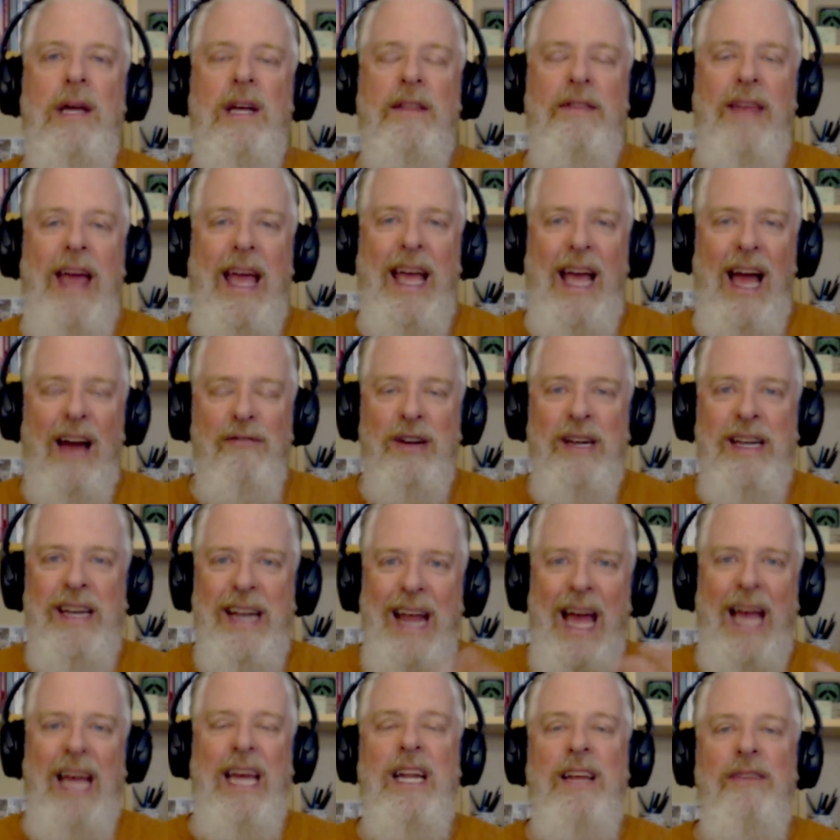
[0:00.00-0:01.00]
They have a
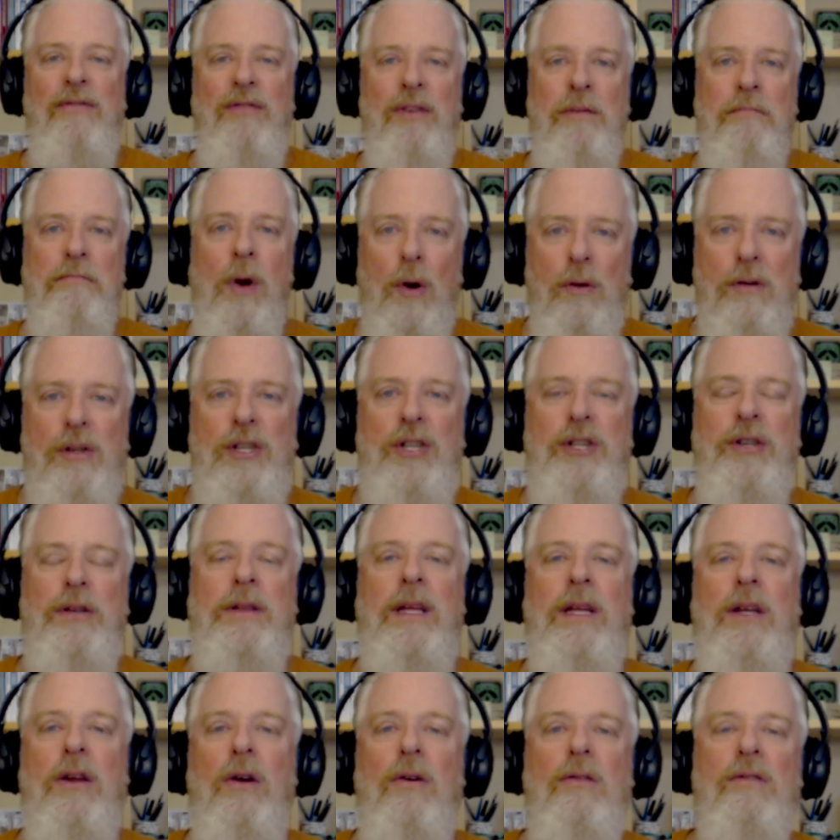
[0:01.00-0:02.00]
negative emotion
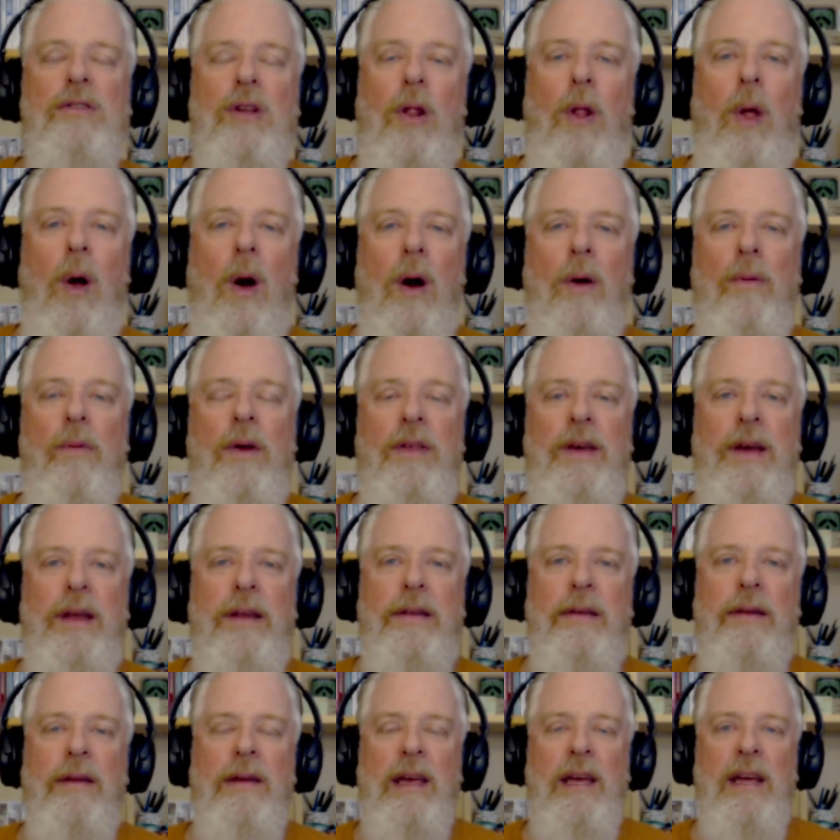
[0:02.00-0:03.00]
that goes along with it:
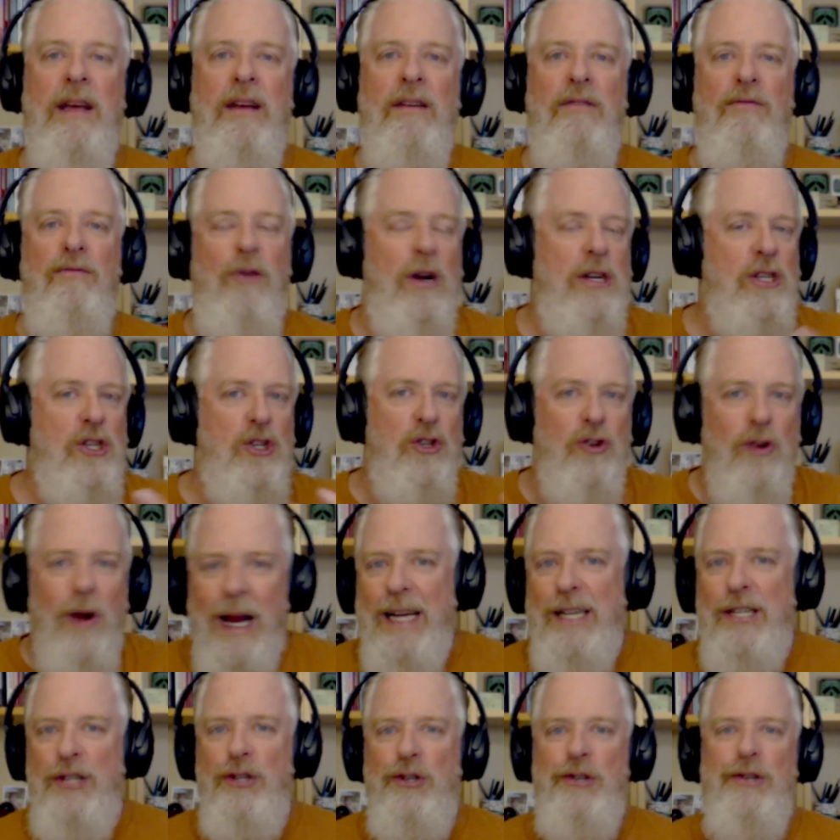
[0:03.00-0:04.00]

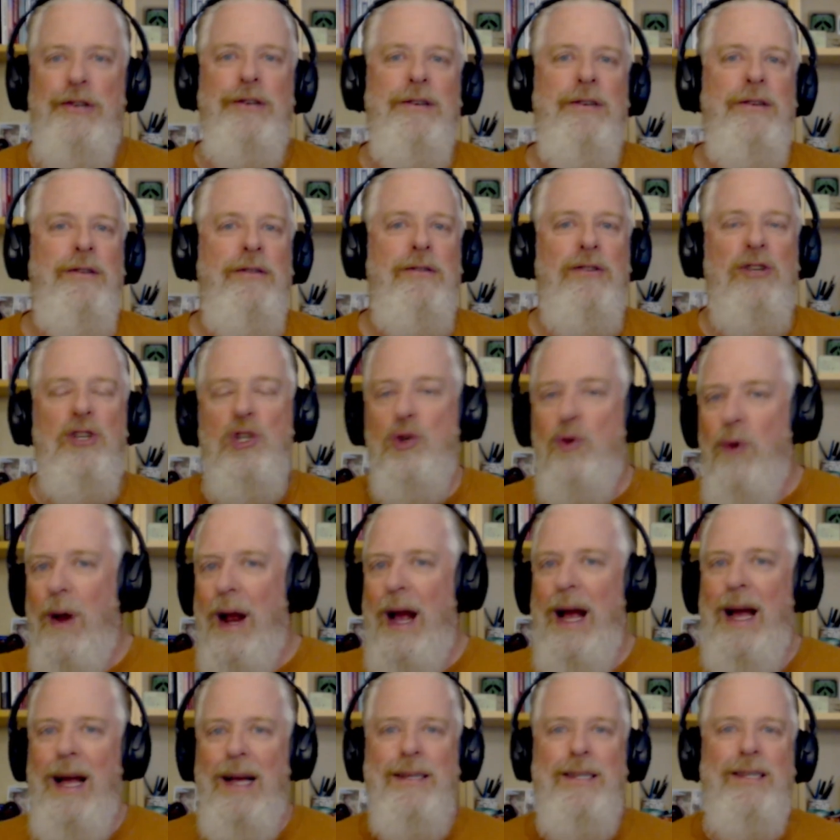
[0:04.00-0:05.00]
frustration,
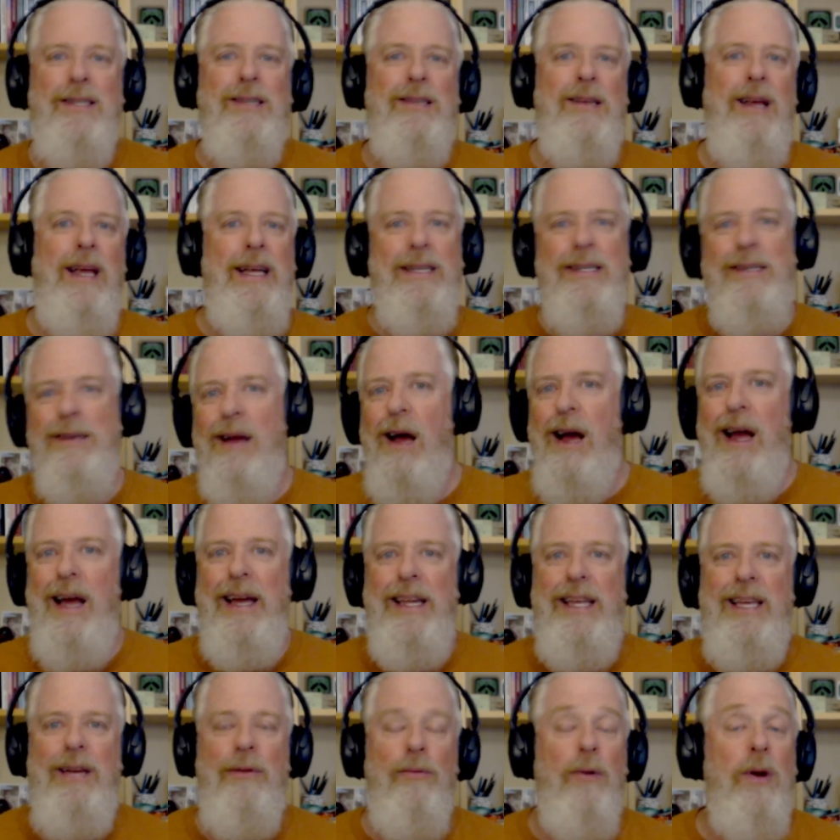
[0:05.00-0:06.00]
stress,
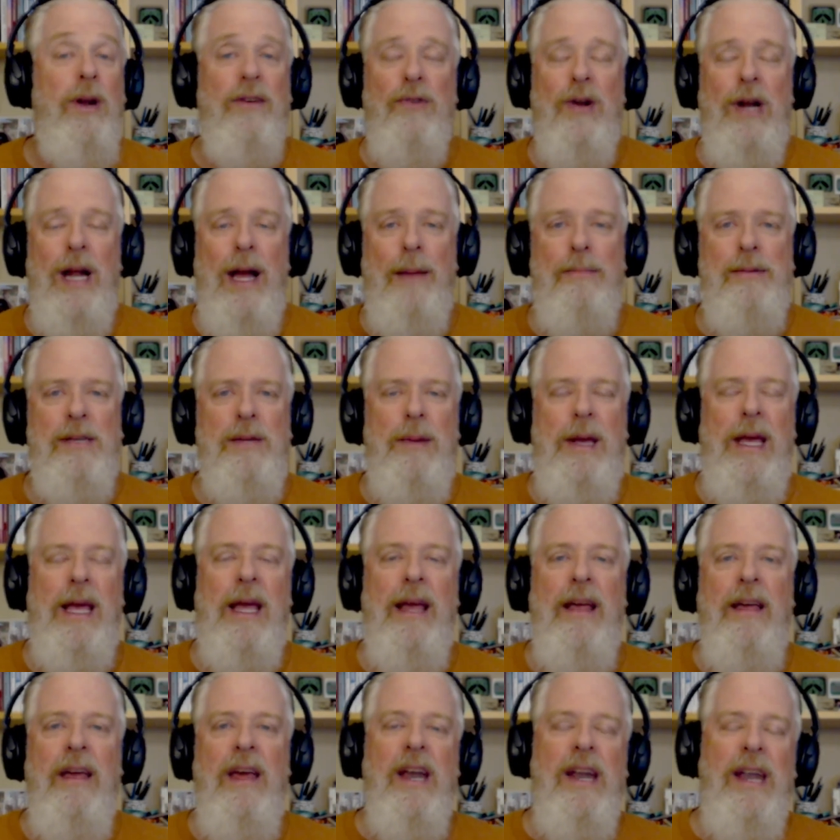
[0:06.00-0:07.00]
anxiety, whatever it happens to be.
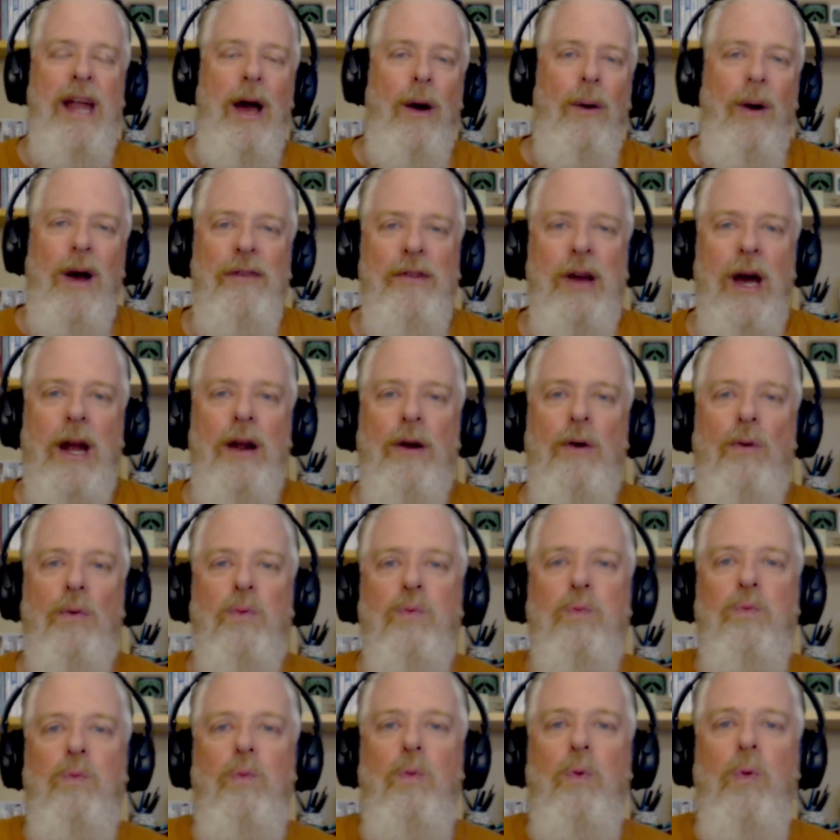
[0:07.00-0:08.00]
Now I've got to
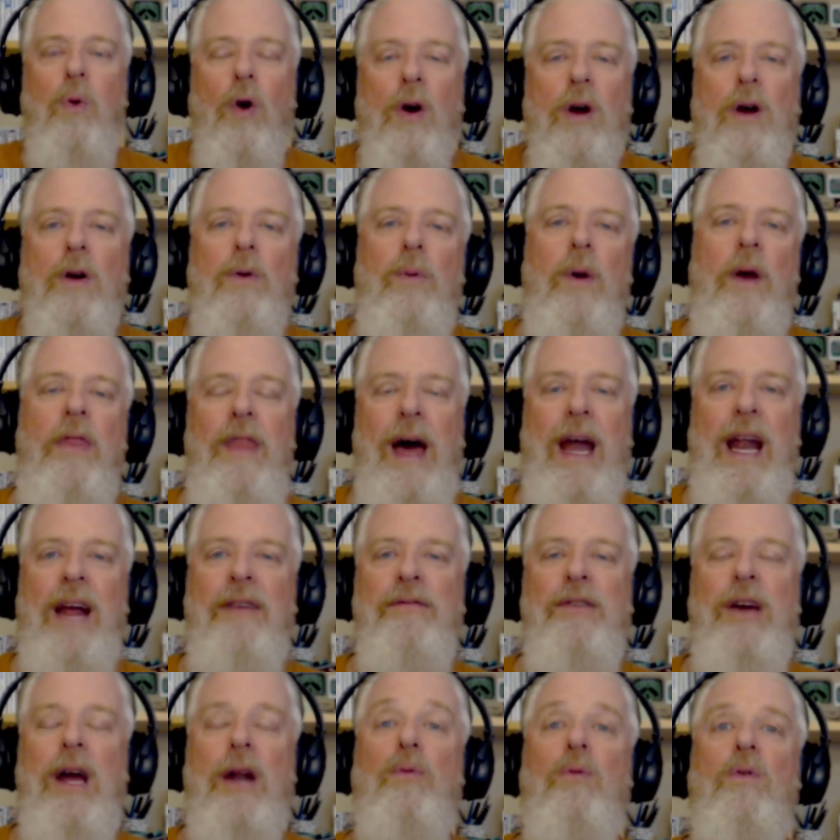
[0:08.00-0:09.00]
work with that.
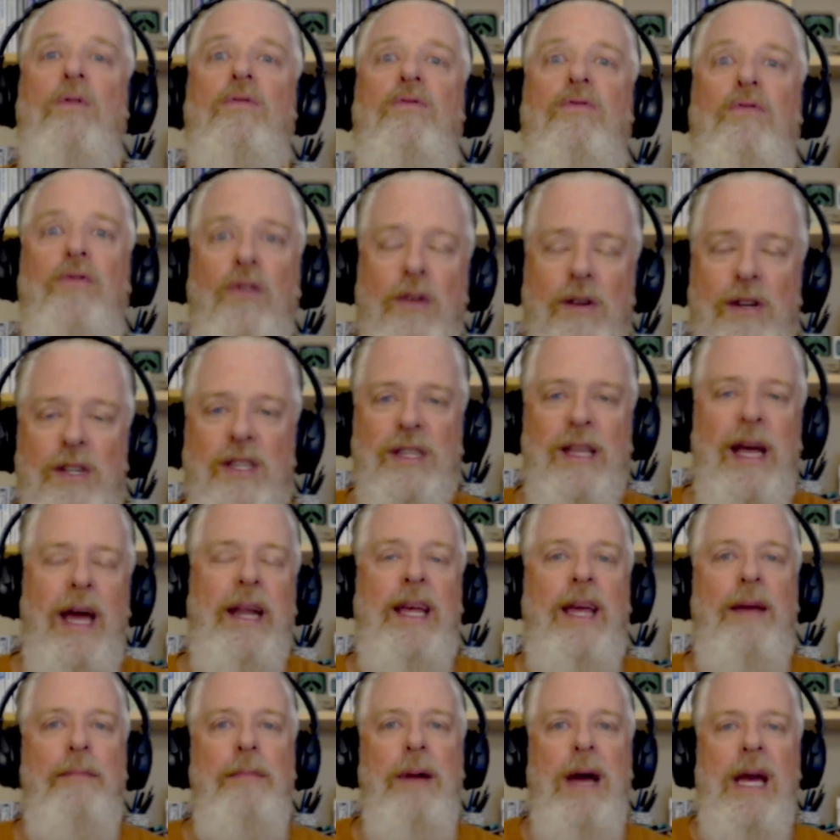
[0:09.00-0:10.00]
I've got to reverse that
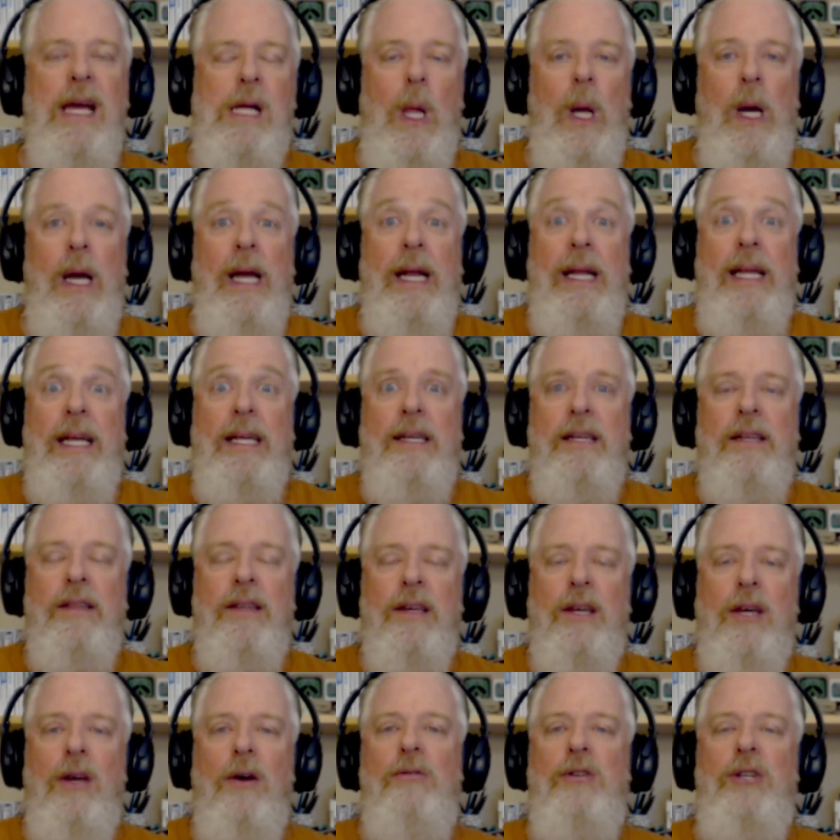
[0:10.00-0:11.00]
and get my client into the
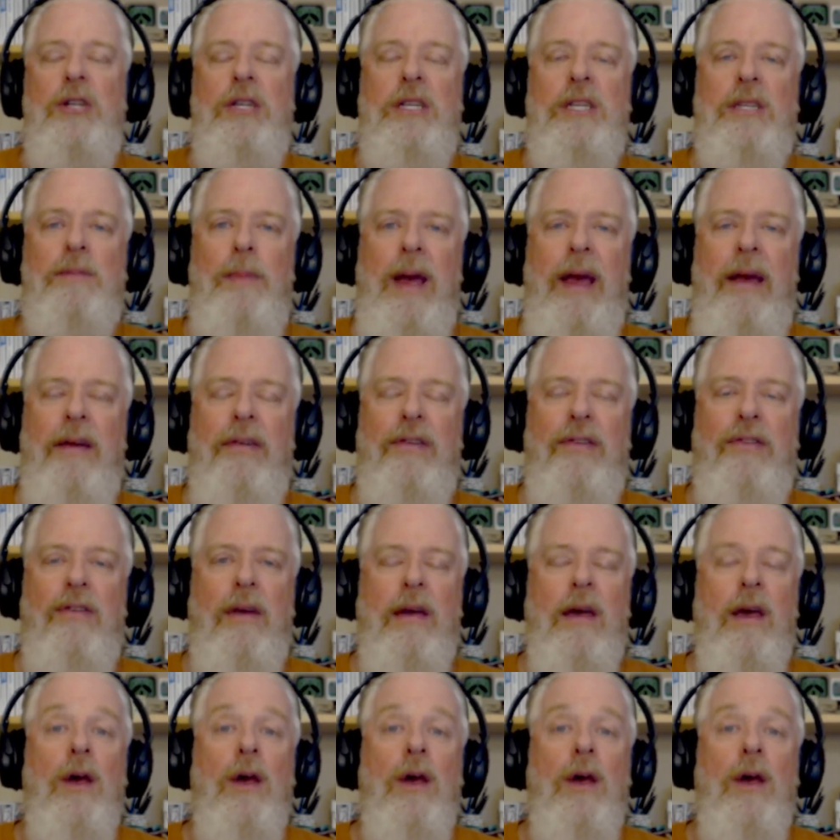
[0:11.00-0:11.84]
coaching space.